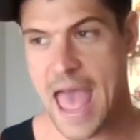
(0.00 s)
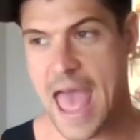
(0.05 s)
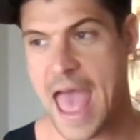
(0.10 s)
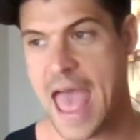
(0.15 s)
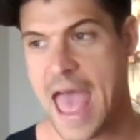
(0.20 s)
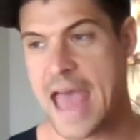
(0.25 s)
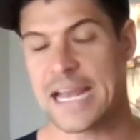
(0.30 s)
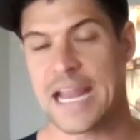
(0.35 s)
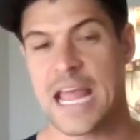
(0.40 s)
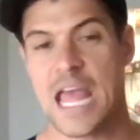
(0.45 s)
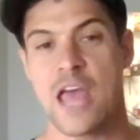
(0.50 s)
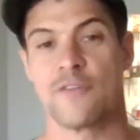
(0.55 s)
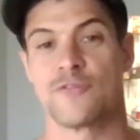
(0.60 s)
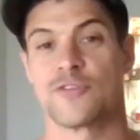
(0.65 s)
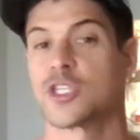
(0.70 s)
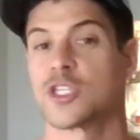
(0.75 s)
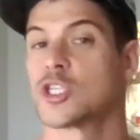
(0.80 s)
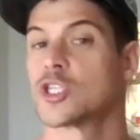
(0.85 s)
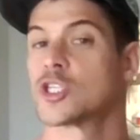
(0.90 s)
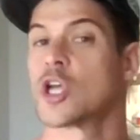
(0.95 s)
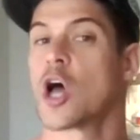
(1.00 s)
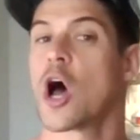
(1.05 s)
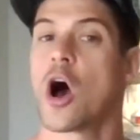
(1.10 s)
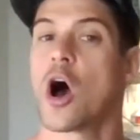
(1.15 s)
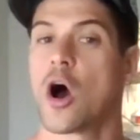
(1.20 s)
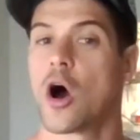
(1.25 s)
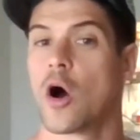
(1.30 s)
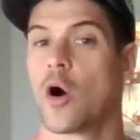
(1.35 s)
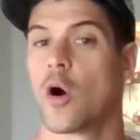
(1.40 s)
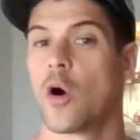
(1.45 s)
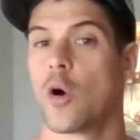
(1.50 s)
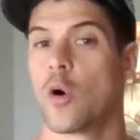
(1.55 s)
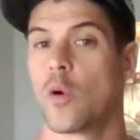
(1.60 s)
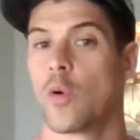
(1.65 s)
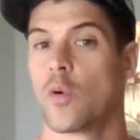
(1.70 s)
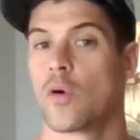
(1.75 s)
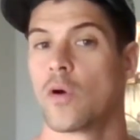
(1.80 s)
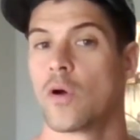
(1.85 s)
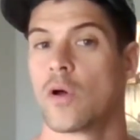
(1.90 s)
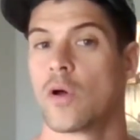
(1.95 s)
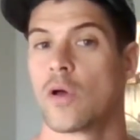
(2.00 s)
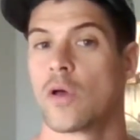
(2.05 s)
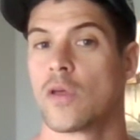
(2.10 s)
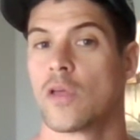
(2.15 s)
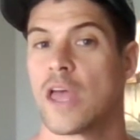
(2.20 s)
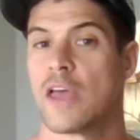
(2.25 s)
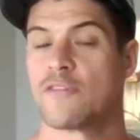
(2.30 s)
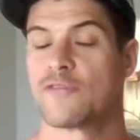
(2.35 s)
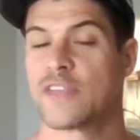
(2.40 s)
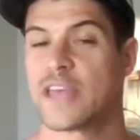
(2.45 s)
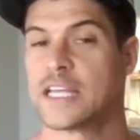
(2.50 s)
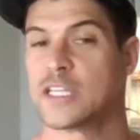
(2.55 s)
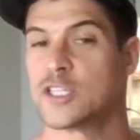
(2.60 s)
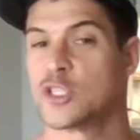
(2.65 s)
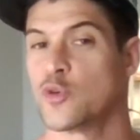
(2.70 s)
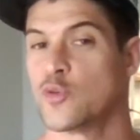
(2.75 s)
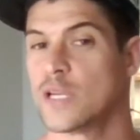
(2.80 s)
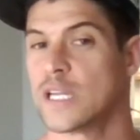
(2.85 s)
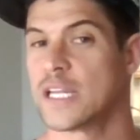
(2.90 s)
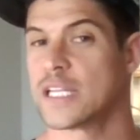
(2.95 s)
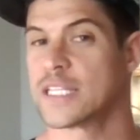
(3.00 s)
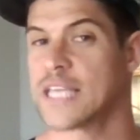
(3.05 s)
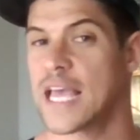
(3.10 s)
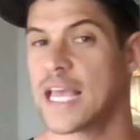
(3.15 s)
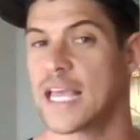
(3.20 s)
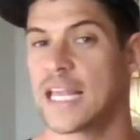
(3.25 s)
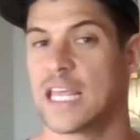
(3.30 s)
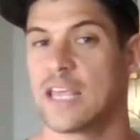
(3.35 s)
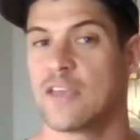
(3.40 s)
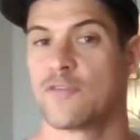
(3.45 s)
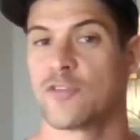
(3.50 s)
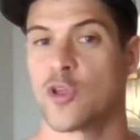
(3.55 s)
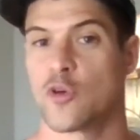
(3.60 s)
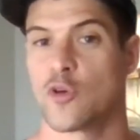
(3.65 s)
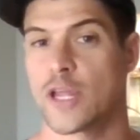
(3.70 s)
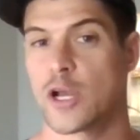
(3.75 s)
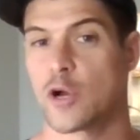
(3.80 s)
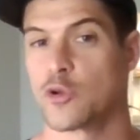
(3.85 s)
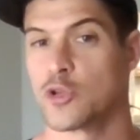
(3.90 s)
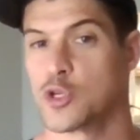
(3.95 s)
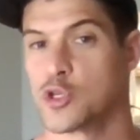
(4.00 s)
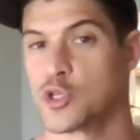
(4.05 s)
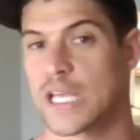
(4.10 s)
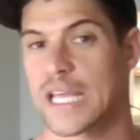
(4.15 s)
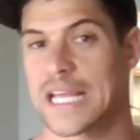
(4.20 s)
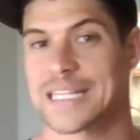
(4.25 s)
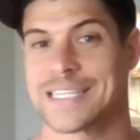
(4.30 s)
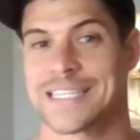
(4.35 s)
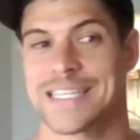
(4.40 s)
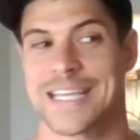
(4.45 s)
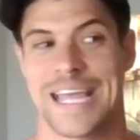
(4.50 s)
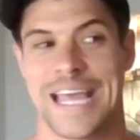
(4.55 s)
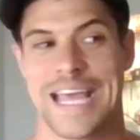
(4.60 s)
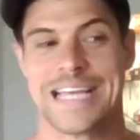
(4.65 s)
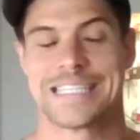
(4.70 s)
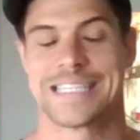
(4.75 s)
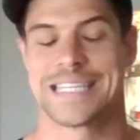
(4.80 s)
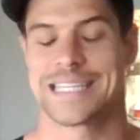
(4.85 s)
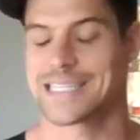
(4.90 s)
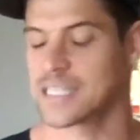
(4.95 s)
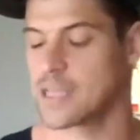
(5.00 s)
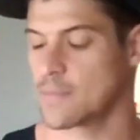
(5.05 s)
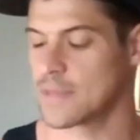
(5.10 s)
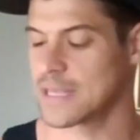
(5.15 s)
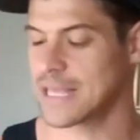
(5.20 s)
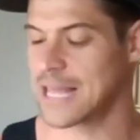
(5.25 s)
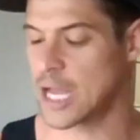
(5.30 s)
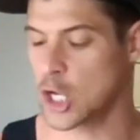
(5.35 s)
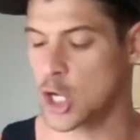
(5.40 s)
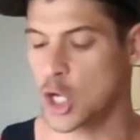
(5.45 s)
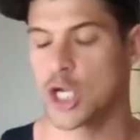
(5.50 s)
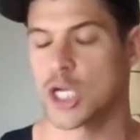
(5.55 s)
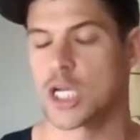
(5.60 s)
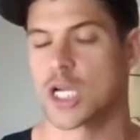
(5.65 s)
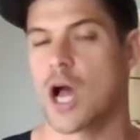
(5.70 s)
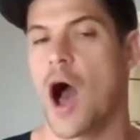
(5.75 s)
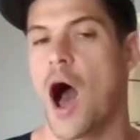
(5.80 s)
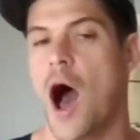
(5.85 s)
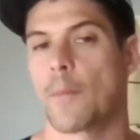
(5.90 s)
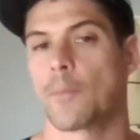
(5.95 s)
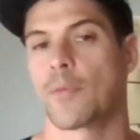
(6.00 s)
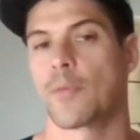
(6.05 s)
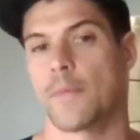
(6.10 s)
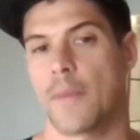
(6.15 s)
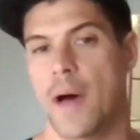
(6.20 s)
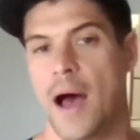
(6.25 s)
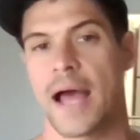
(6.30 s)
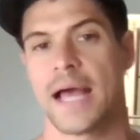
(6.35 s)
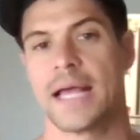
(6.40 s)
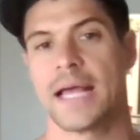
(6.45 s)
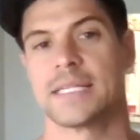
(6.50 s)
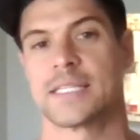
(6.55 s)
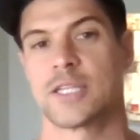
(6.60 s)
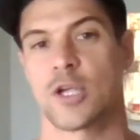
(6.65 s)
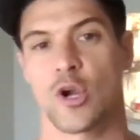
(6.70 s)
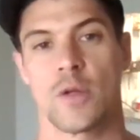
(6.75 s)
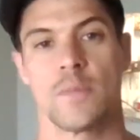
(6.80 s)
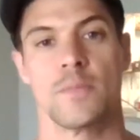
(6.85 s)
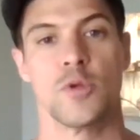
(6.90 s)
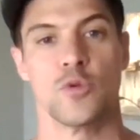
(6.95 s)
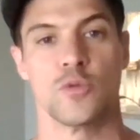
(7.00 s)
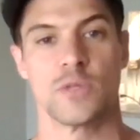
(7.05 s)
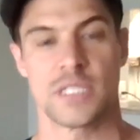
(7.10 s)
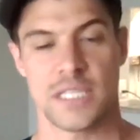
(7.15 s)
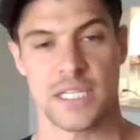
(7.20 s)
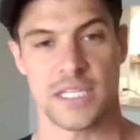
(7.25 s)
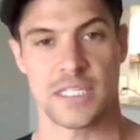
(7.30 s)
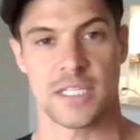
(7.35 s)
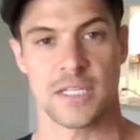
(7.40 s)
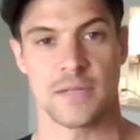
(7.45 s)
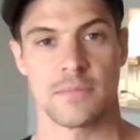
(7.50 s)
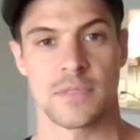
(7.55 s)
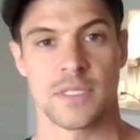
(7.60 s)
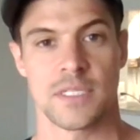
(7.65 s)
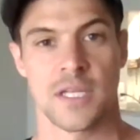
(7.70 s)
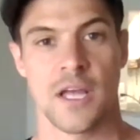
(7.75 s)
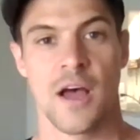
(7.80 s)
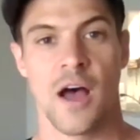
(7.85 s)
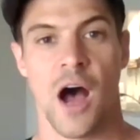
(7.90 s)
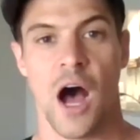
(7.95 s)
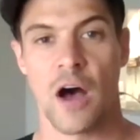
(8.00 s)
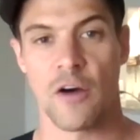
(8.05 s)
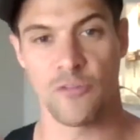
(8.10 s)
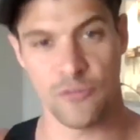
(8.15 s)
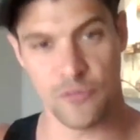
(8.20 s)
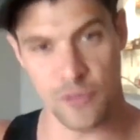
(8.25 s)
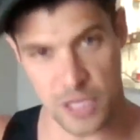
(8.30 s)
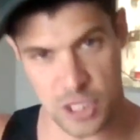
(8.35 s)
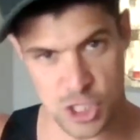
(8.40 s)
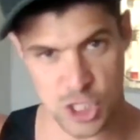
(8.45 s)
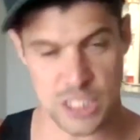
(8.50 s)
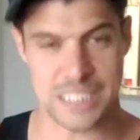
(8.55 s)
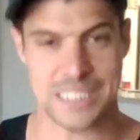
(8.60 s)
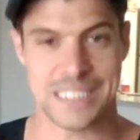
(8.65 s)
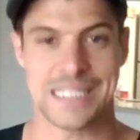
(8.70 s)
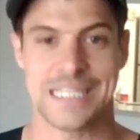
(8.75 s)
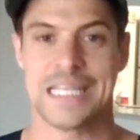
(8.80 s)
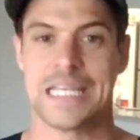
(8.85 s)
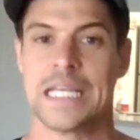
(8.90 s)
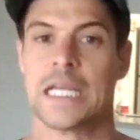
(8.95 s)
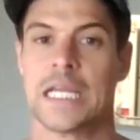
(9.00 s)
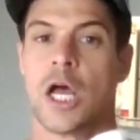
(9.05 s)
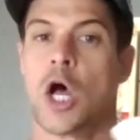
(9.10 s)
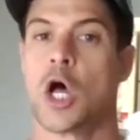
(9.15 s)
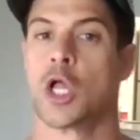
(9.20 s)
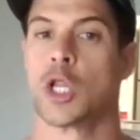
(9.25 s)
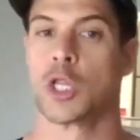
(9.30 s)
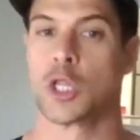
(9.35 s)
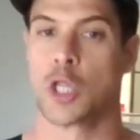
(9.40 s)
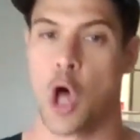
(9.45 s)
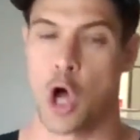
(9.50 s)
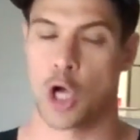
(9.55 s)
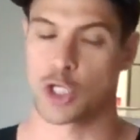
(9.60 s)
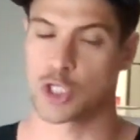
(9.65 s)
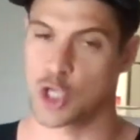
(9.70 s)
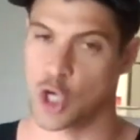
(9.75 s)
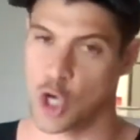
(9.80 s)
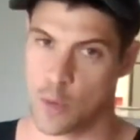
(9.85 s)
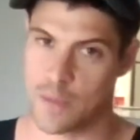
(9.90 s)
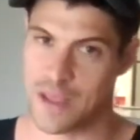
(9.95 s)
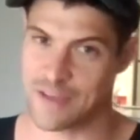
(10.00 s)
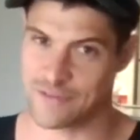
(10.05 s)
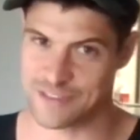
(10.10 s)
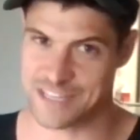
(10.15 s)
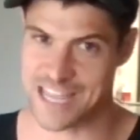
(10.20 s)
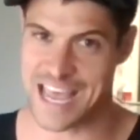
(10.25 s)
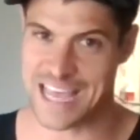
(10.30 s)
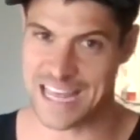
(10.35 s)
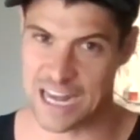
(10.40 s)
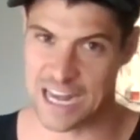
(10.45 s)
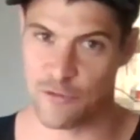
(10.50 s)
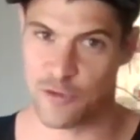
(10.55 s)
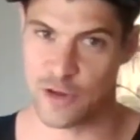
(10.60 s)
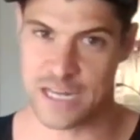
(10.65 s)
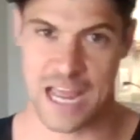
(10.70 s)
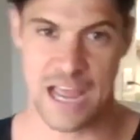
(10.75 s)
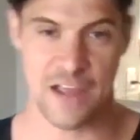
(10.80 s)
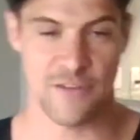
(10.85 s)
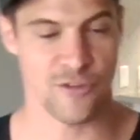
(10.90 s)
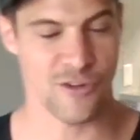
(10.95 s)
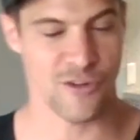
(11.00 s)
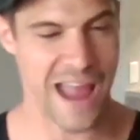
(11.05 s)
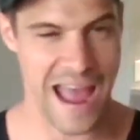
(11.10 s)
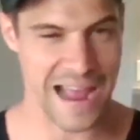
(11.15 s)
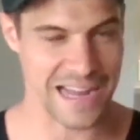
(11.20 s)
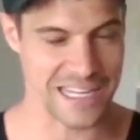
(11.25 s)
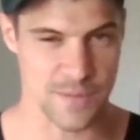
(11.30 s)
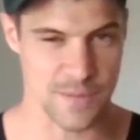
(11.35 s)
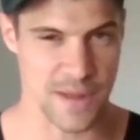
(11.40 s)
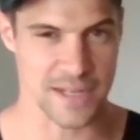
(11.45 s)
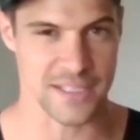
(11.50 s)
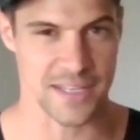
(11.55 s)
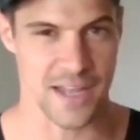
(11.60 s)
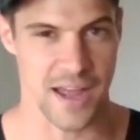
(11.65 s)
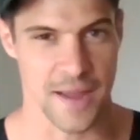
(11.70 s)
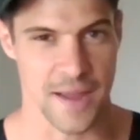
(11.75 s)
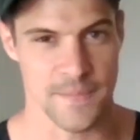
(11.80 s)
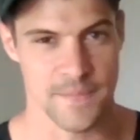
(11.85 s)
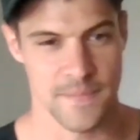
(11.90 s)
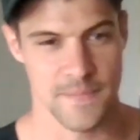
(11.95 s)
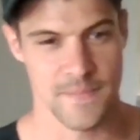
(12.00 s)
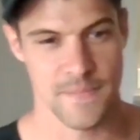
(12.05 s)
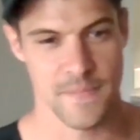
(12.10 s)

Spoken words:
And if so, if they do need to take it, even though they don't usually get sick, is this something that could compromise their immune system's efficiency long-term if taken every day for X amount of time?